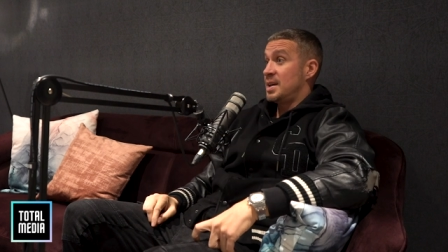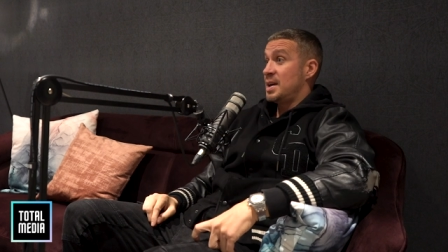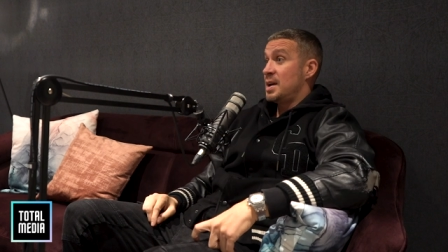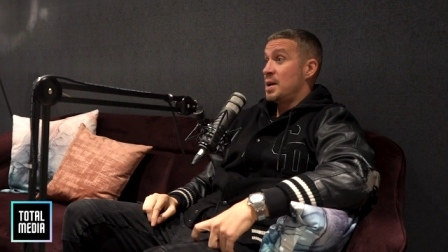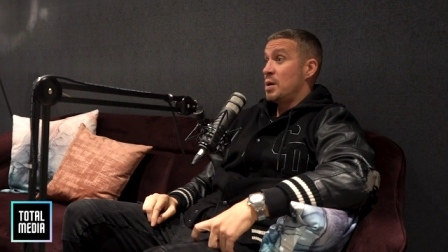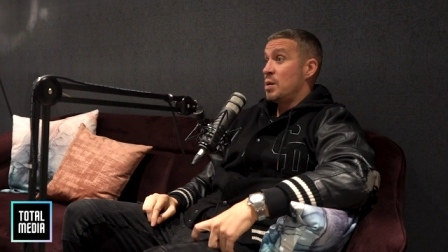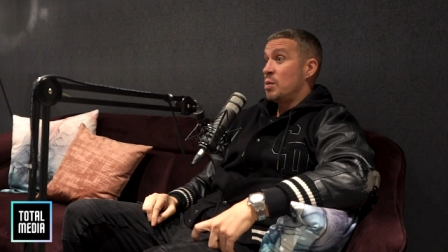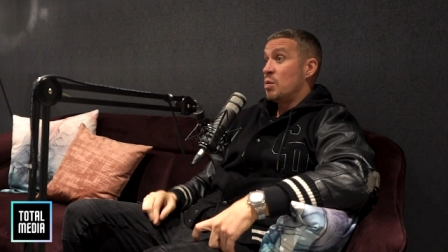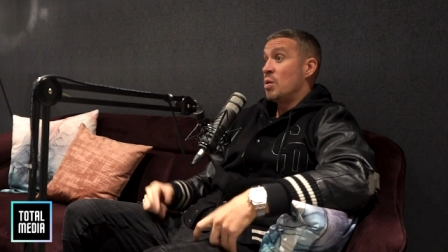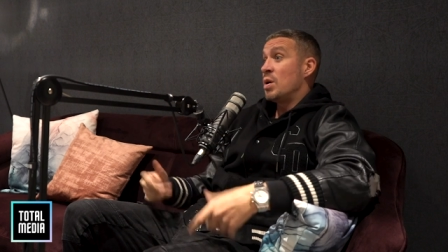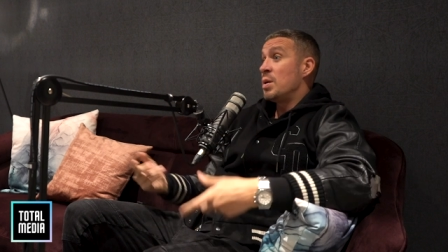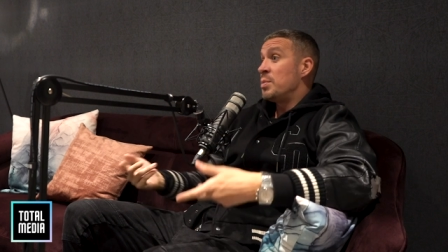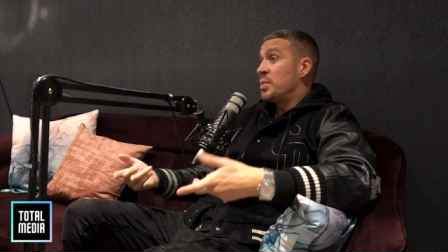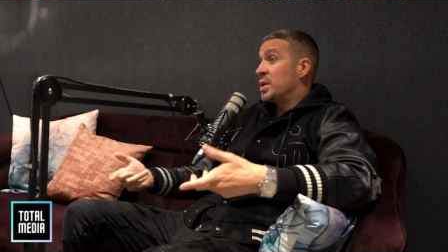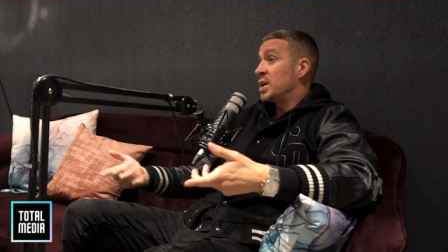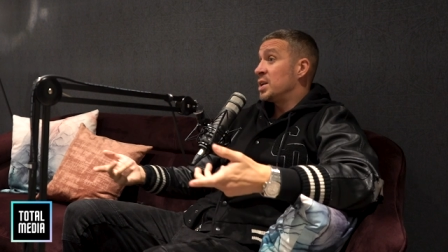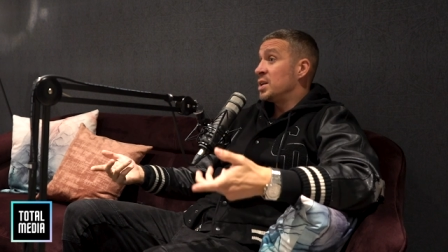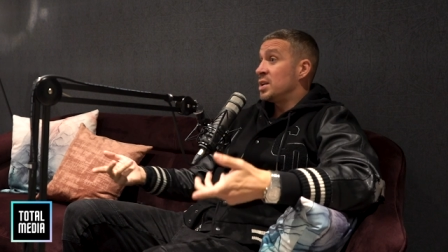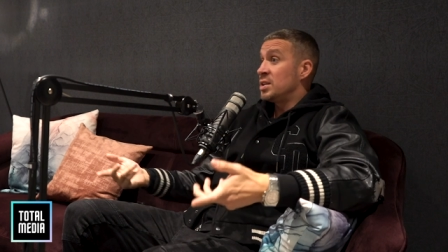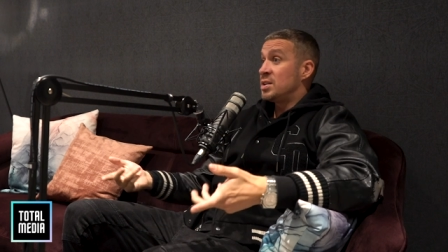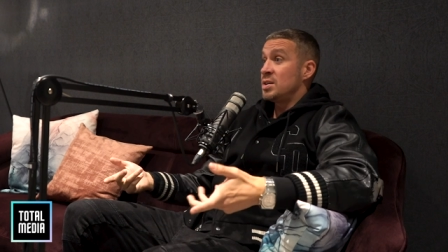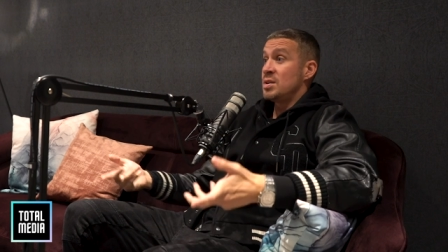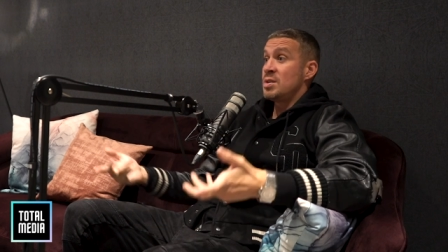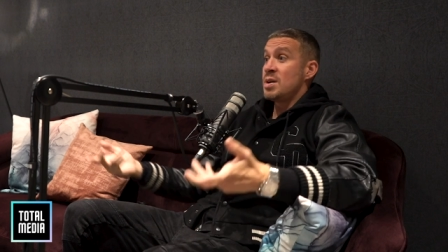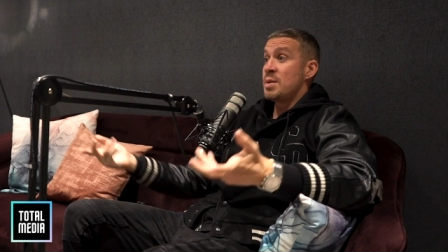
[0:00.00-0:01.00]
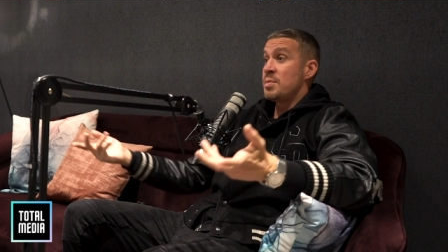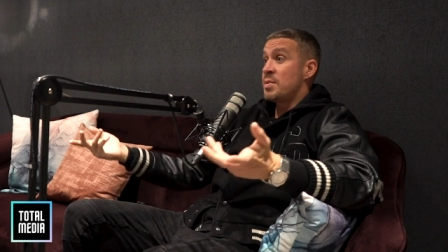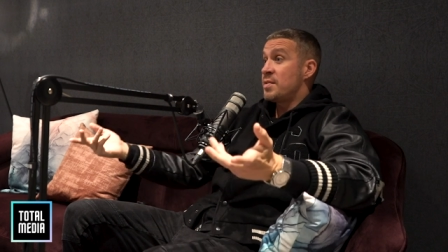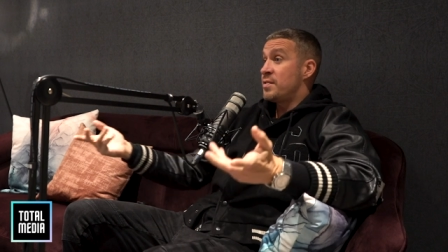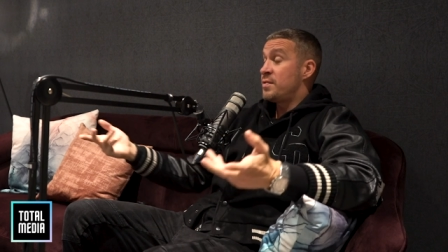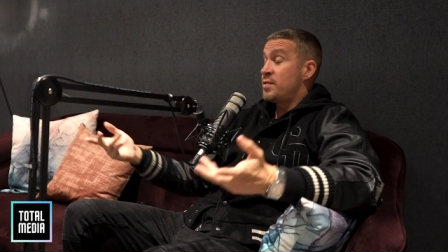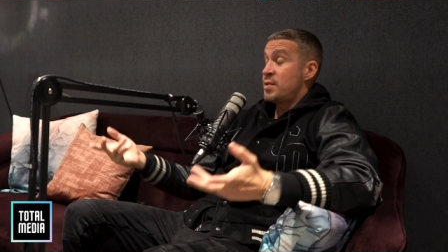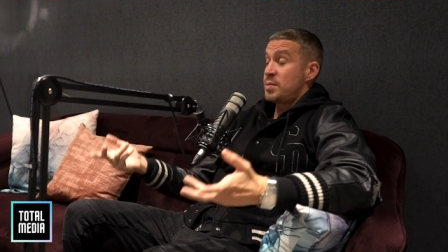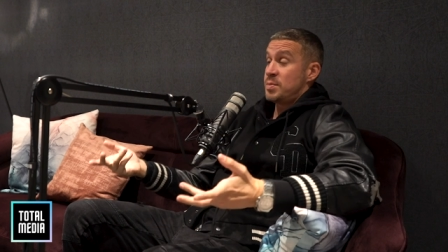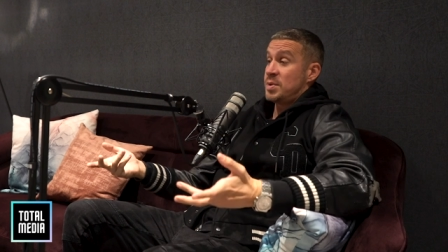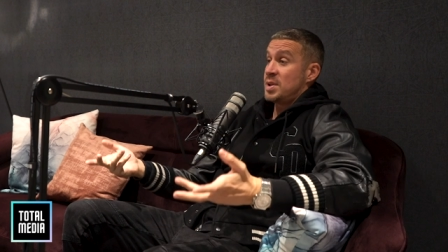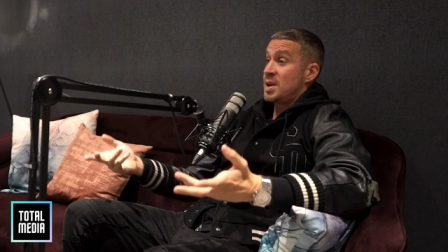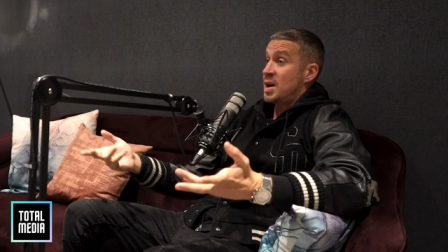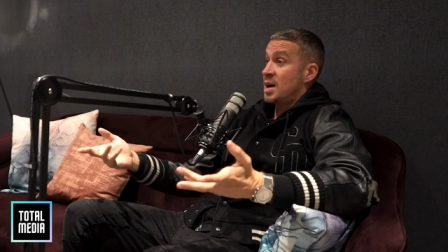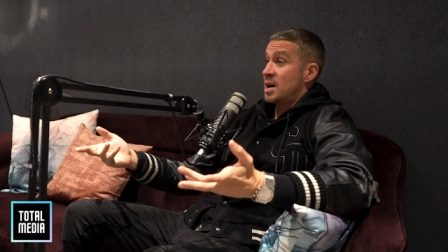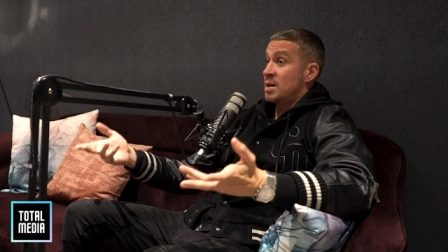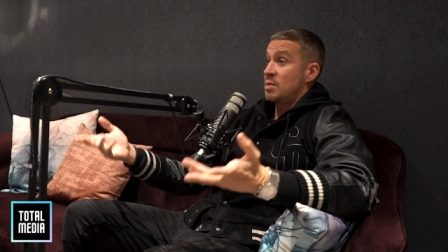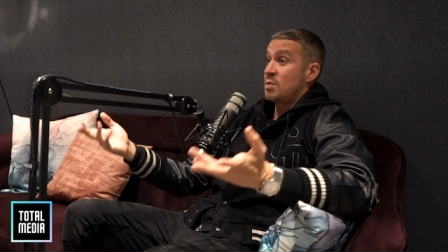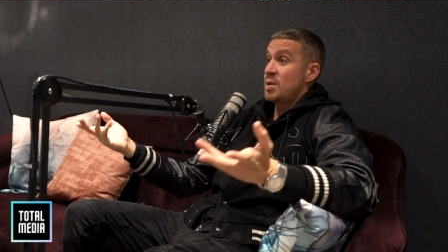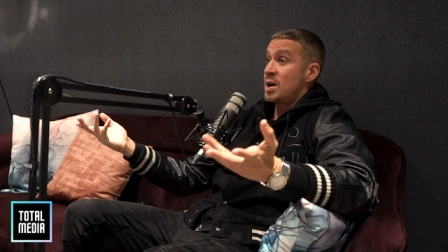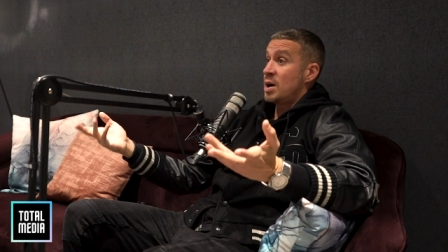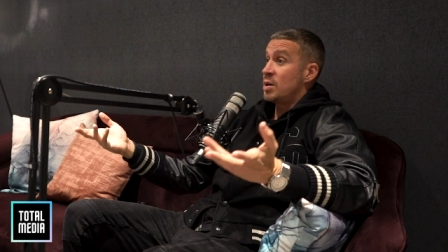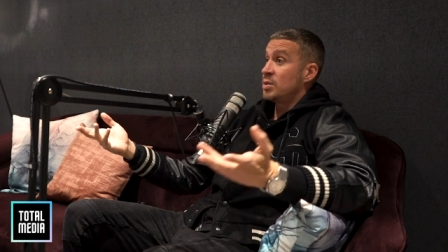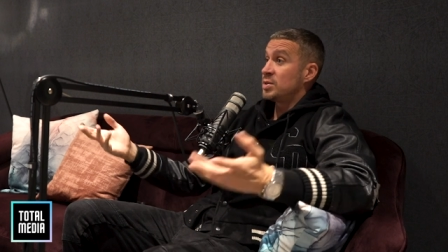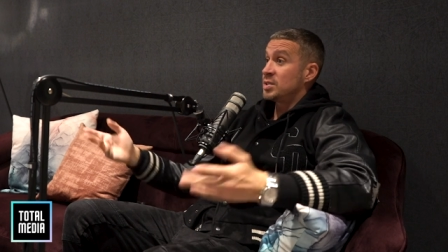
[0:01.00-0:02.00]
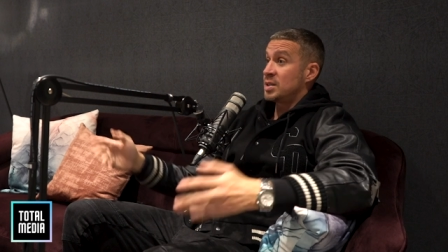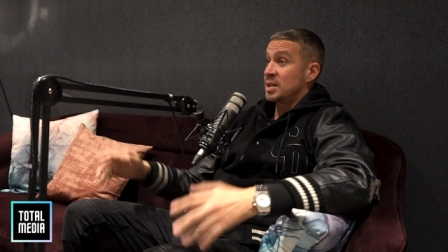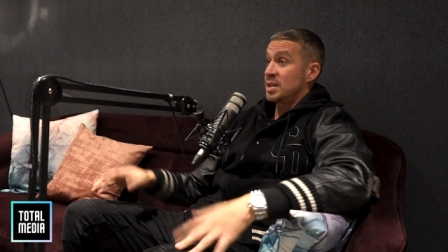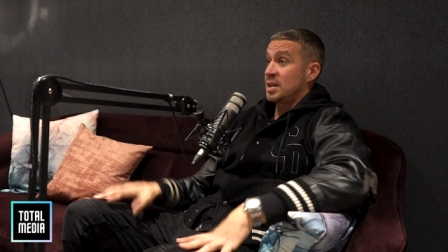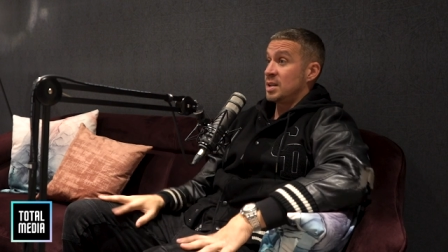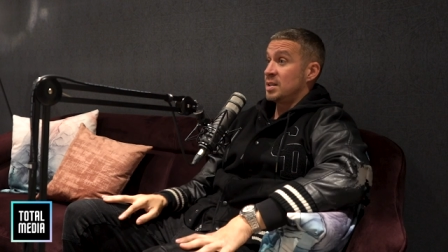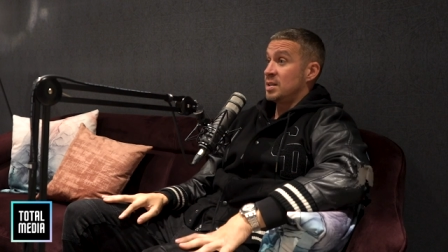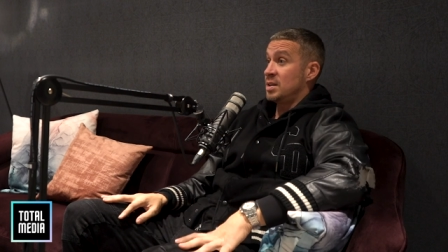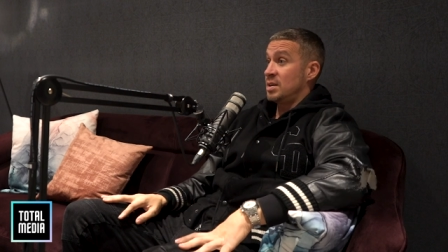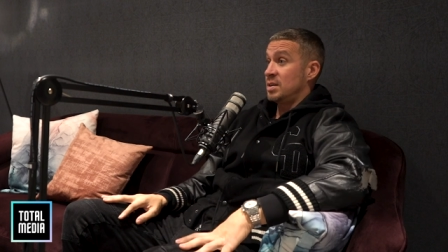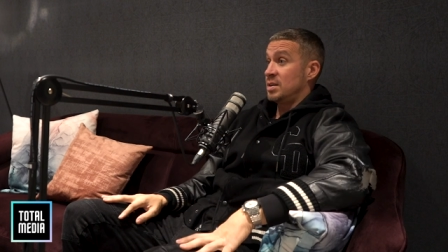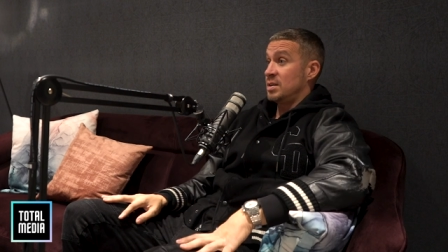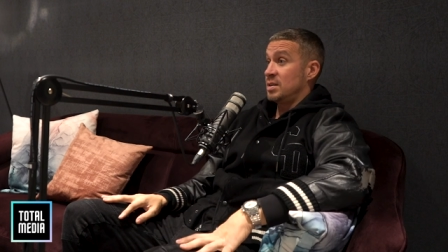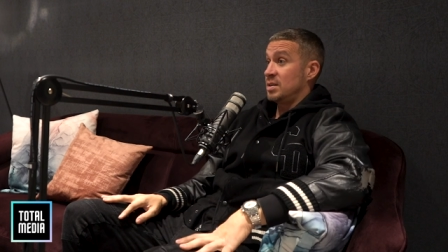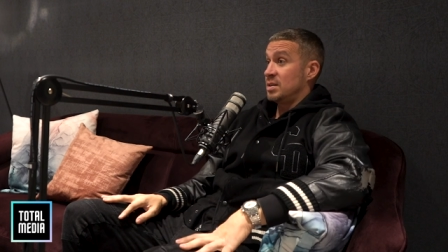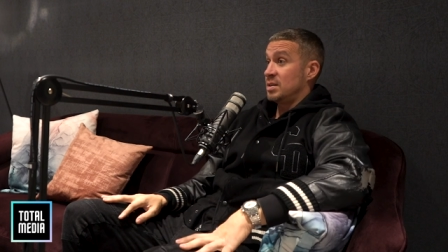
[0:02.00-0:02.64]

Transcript: Yeah. What am I going to do? I'm a footballer. What else can I do?